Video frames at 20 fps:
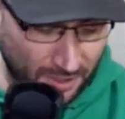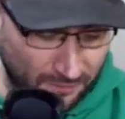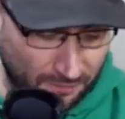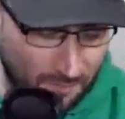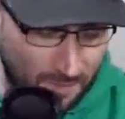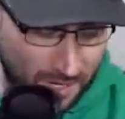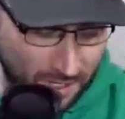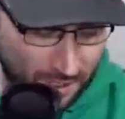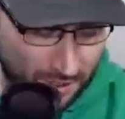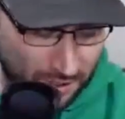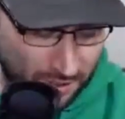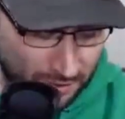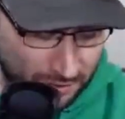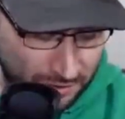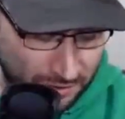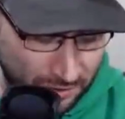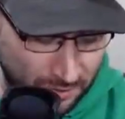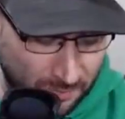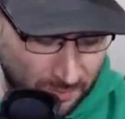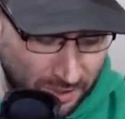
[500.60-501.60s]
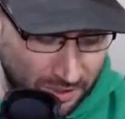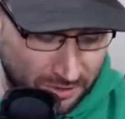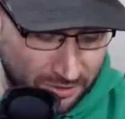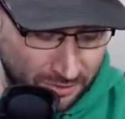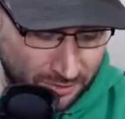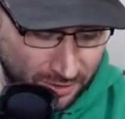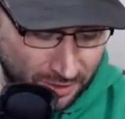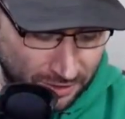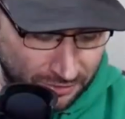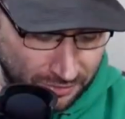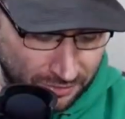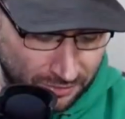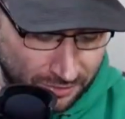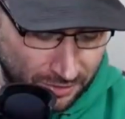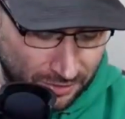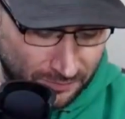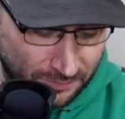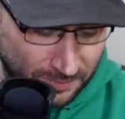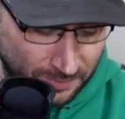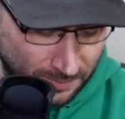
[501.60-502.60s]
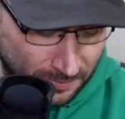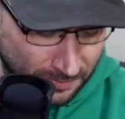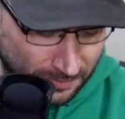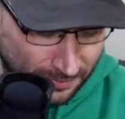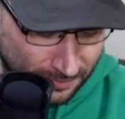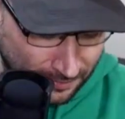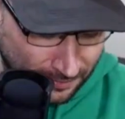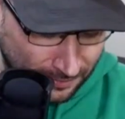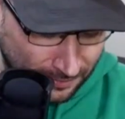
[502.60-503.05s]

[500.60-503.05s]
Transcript: my other joke made you guys uncomfortable.